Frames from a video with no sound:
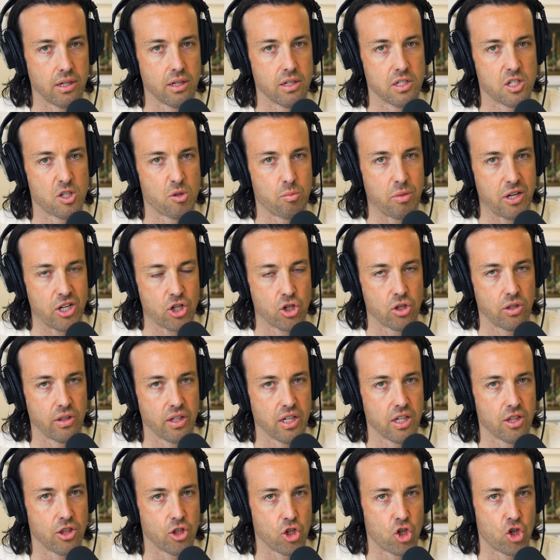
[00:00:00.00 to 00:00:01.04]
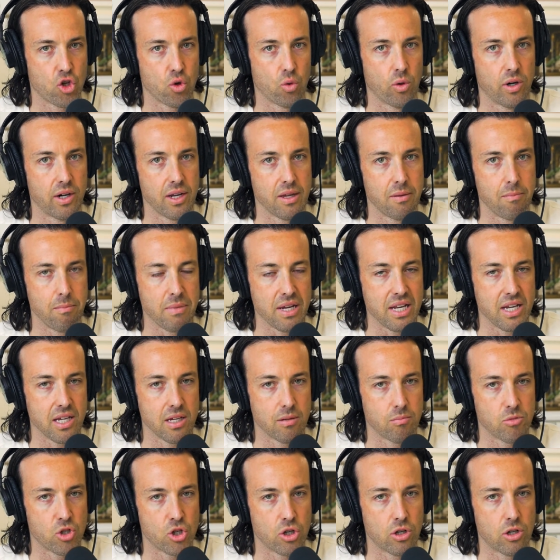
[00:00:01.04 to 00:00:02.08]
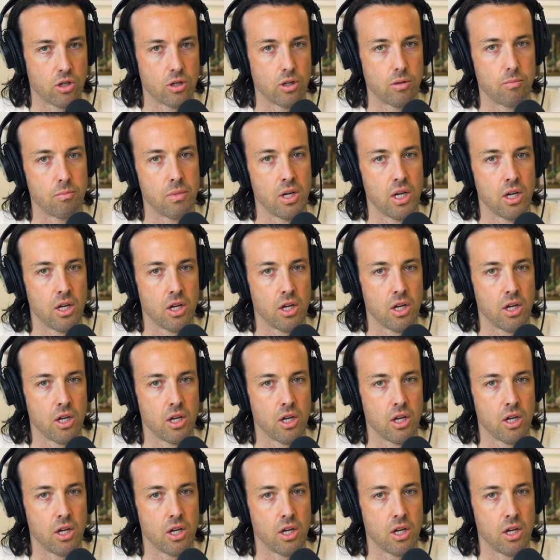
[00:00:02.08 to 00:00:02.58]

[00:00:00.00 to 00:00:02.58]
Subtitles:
especially in the short and medium term.